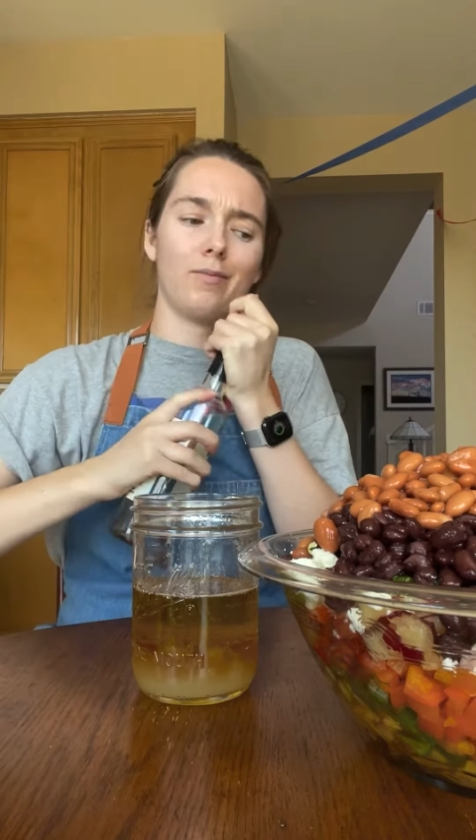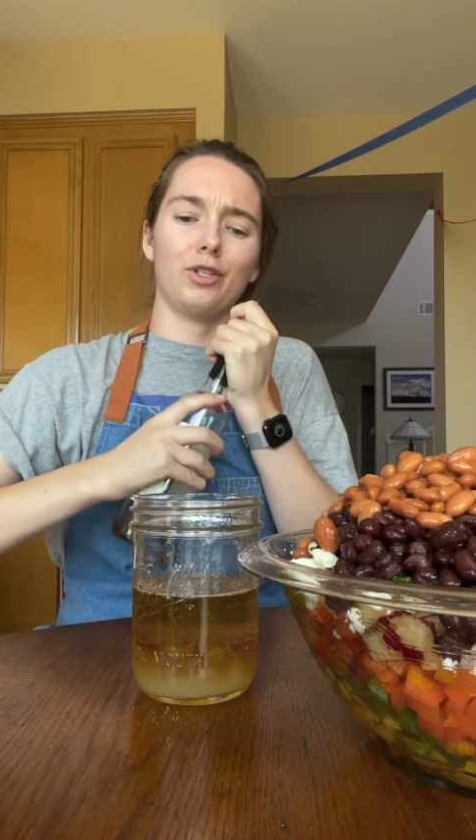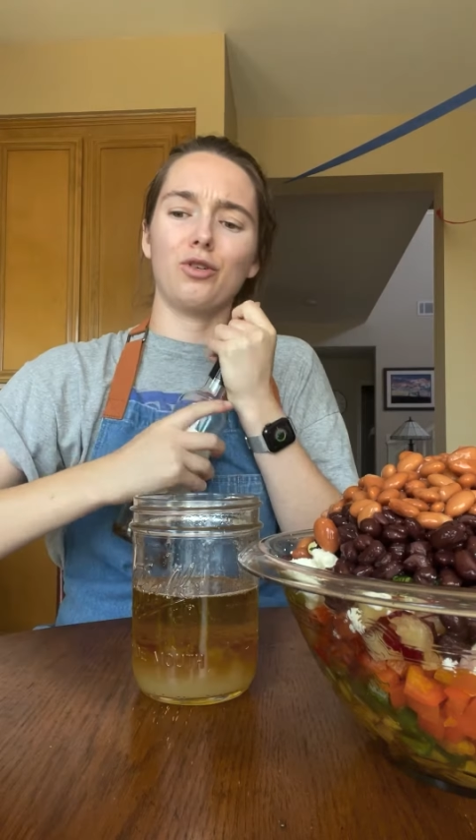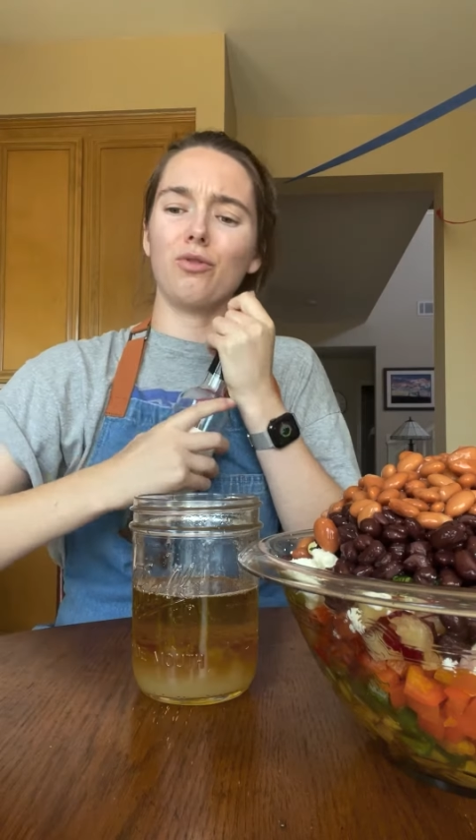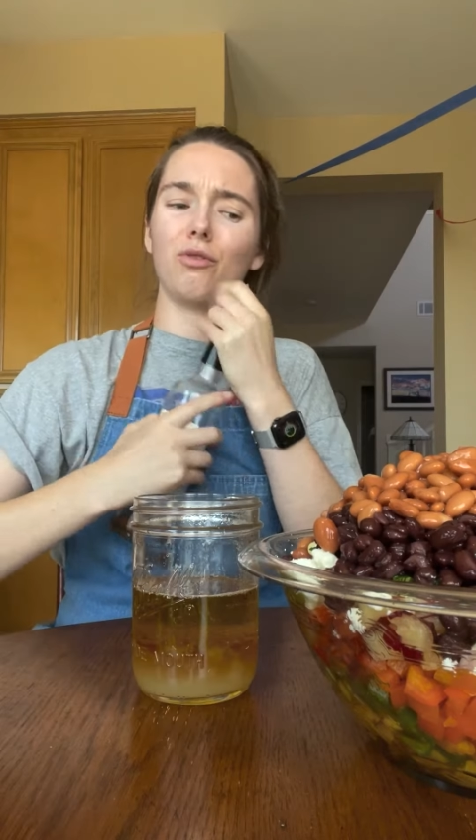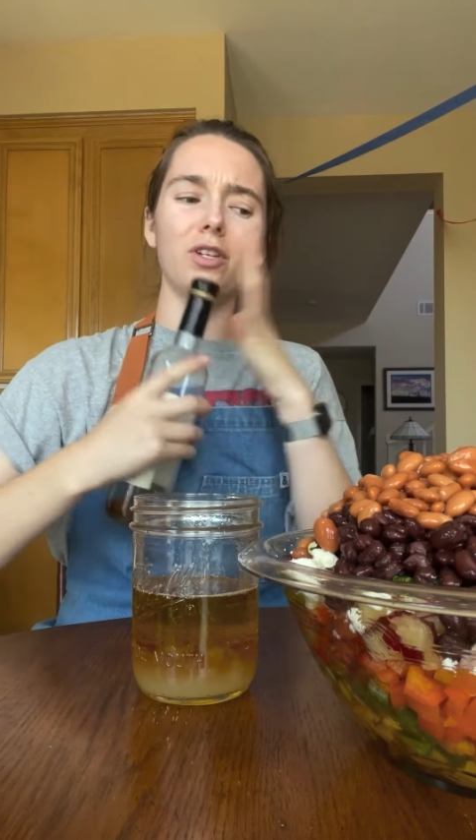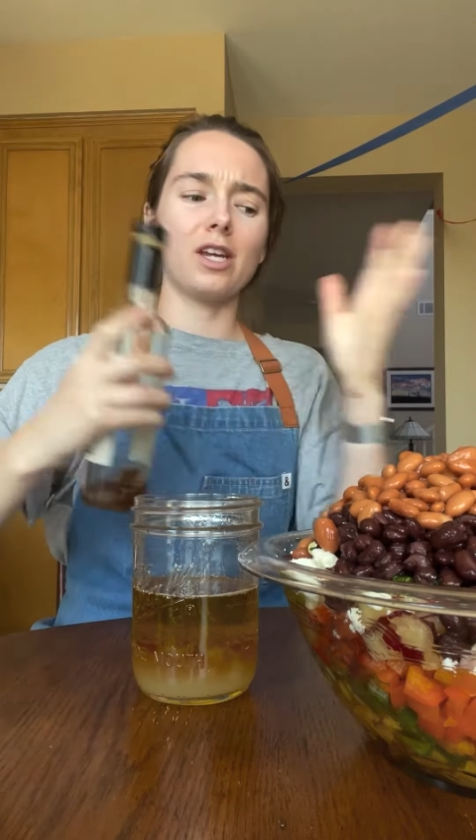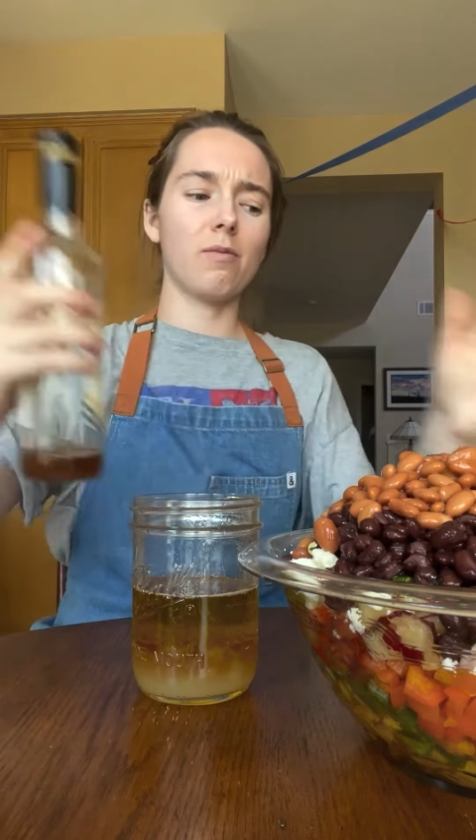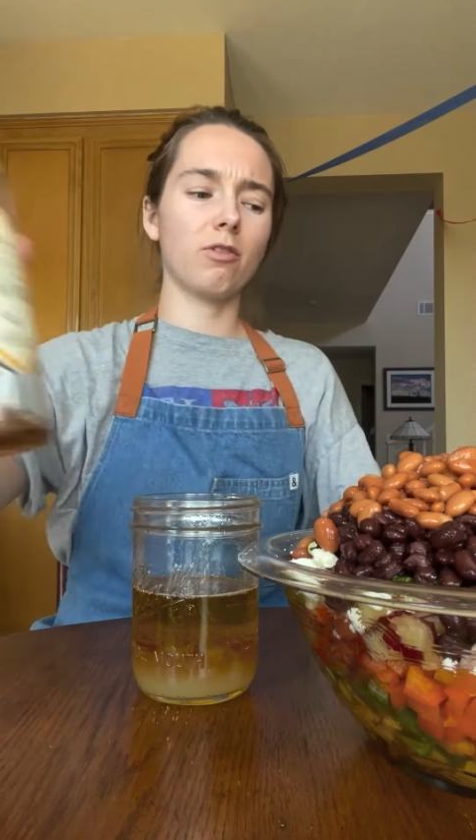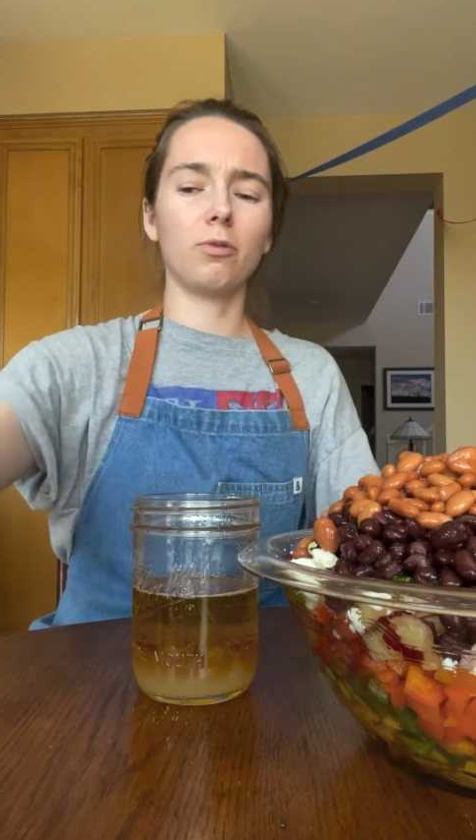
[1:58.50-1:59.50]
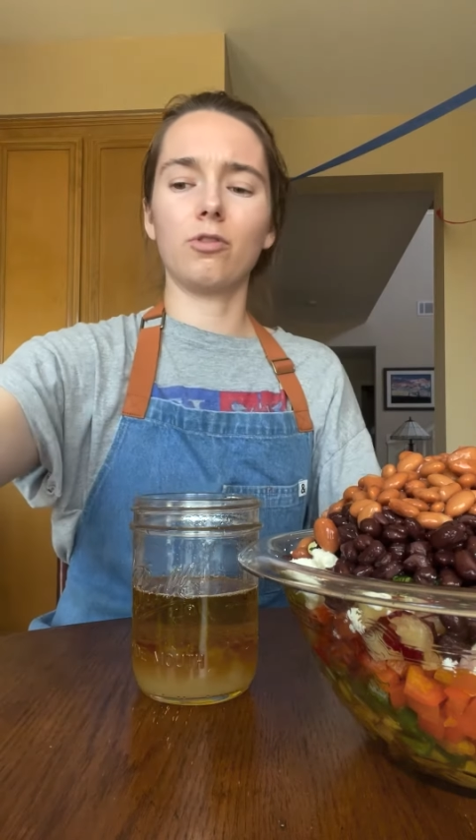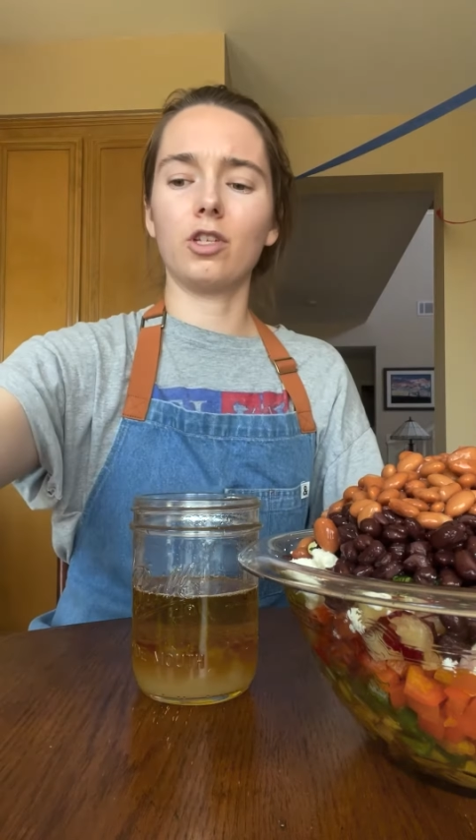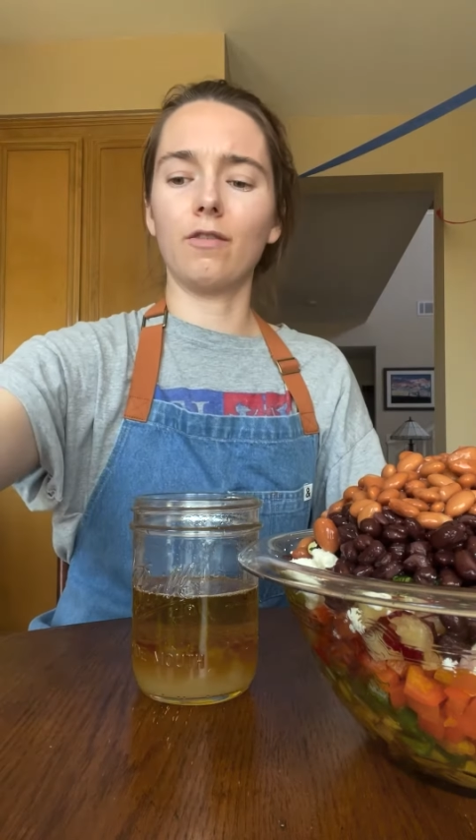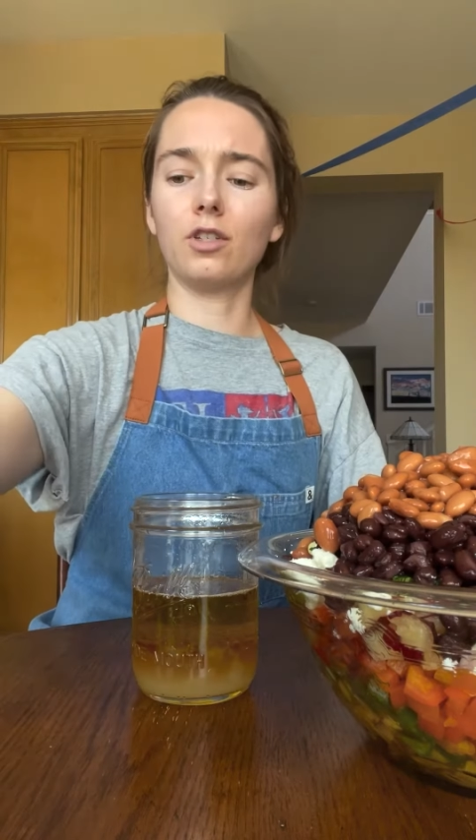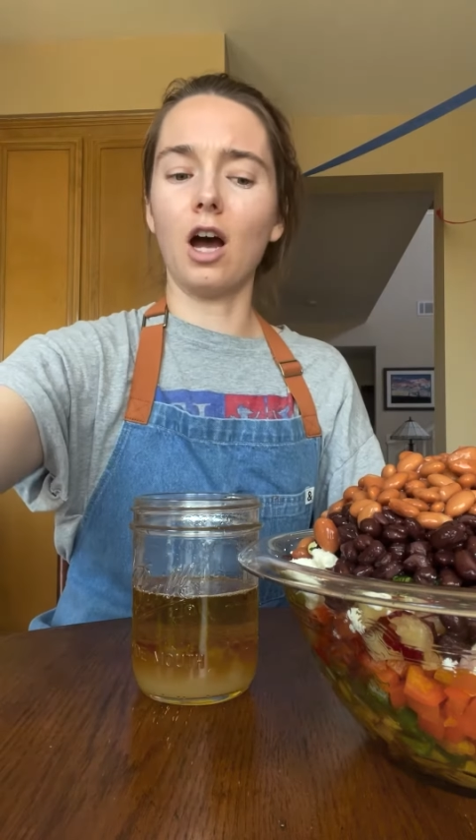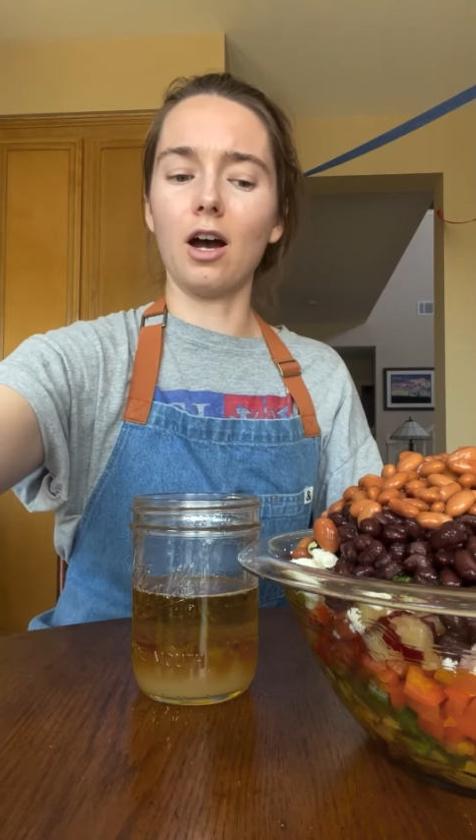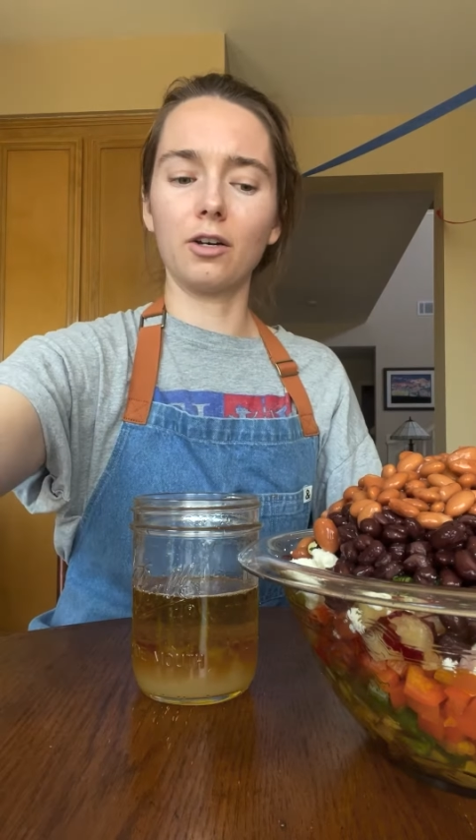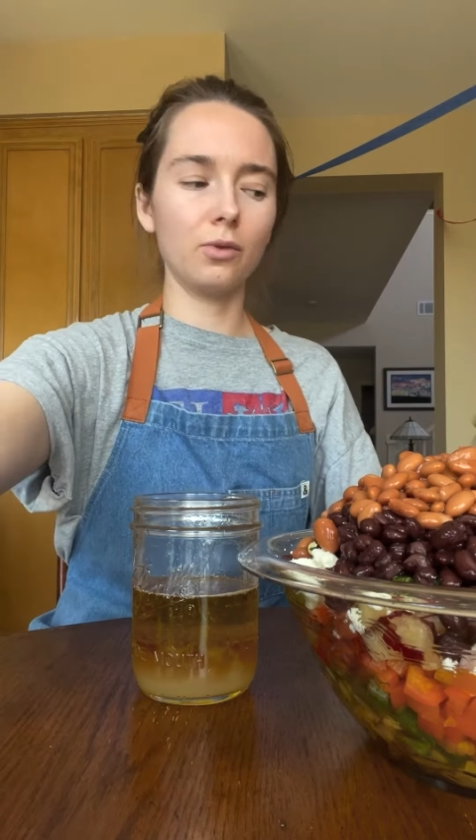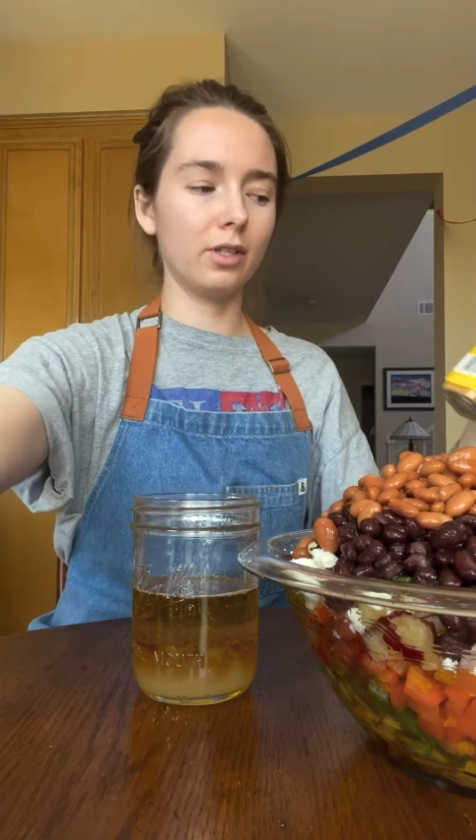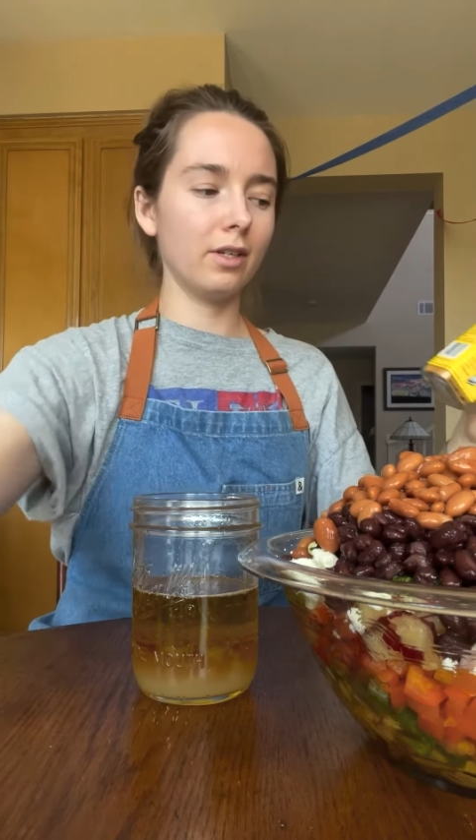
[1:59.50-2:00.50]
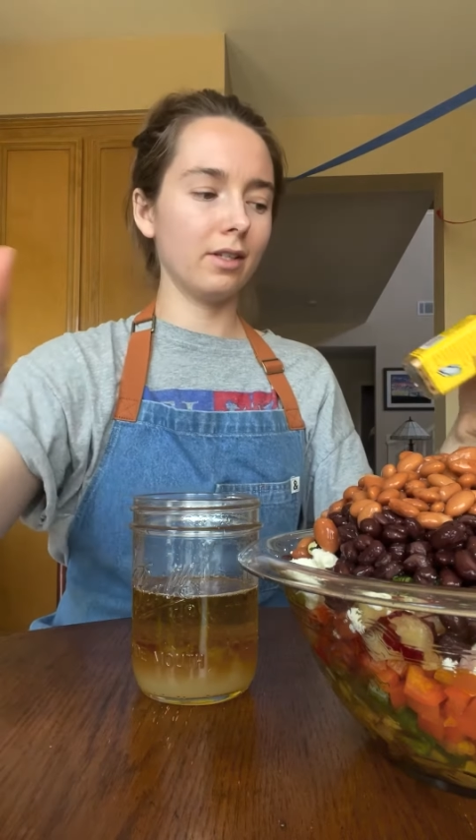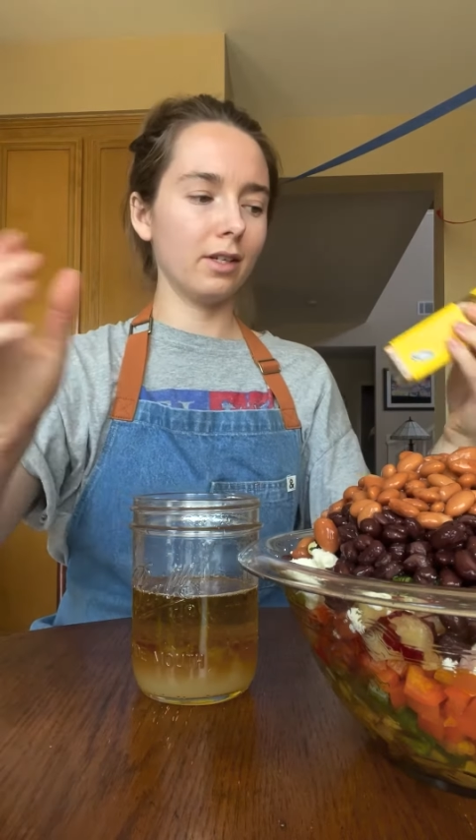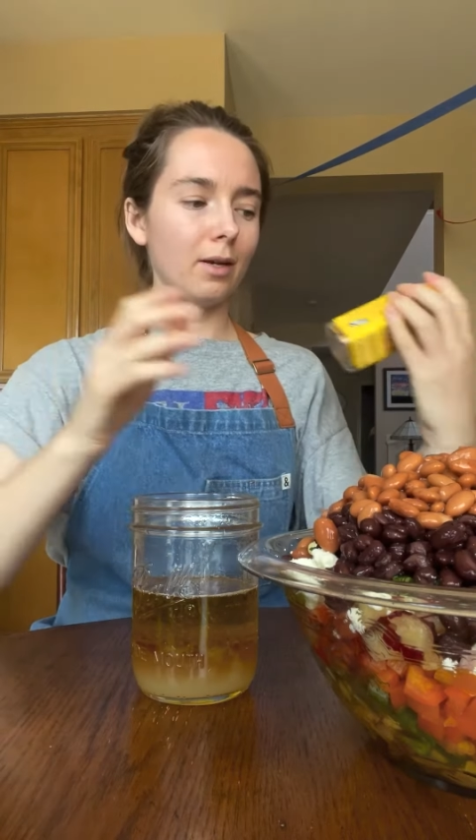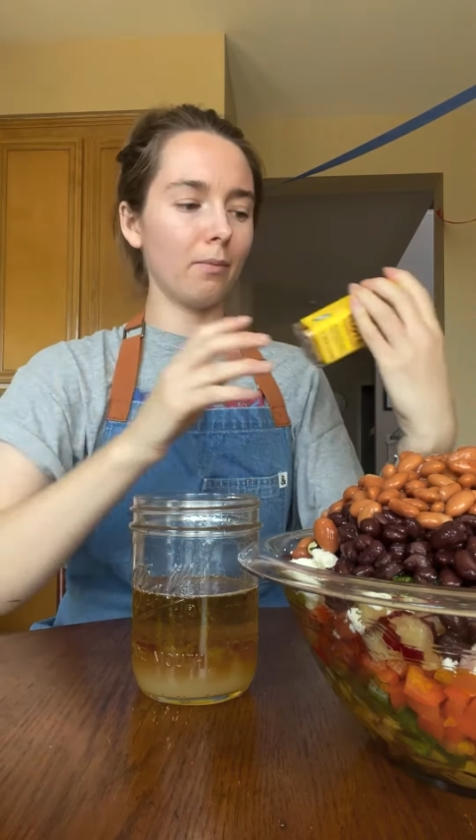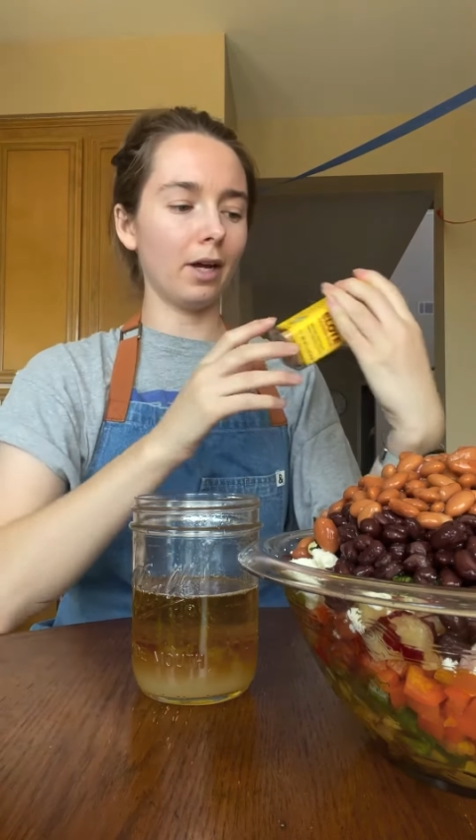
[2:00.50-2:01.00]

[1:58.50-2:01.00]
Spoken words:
2 to 3 tablespoons of taco seasoning,